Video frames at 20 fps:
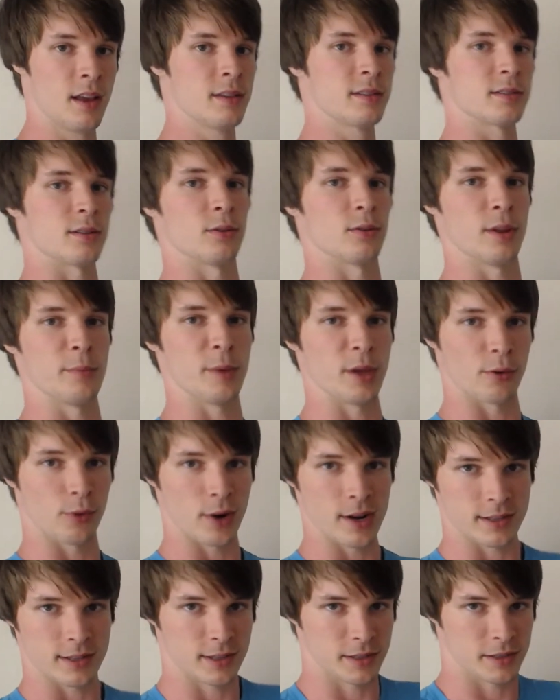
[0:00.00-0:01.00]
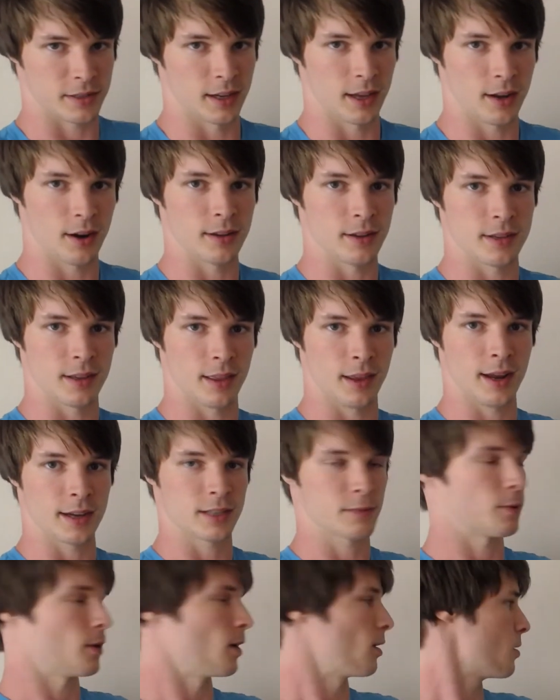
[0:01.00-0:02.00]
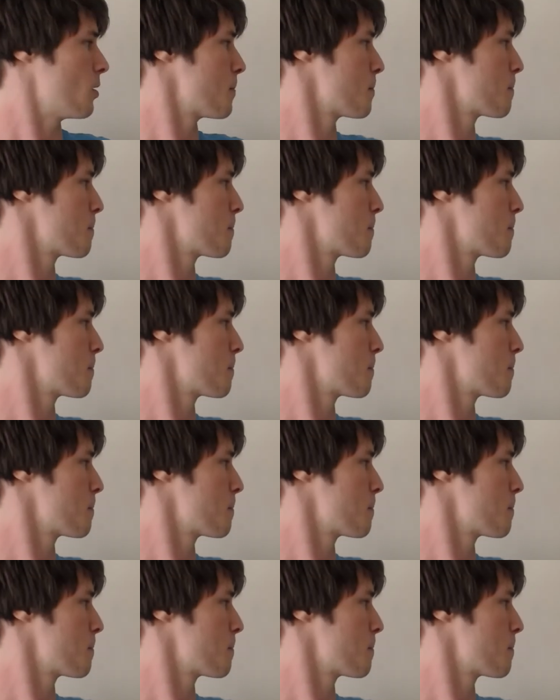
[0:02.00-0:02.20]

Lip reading: So let me erase this and get on to the next part.